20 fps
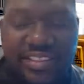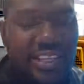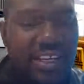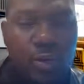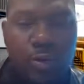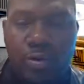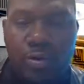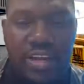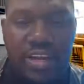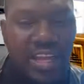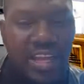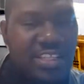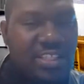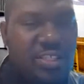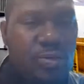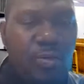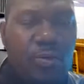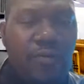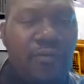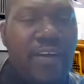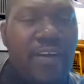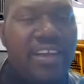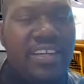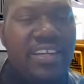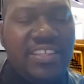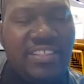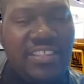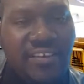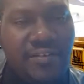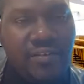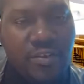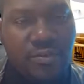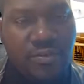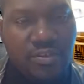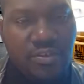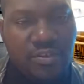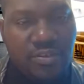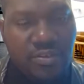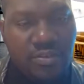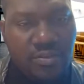they go there is to go find
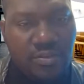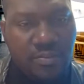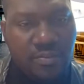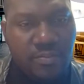interviews.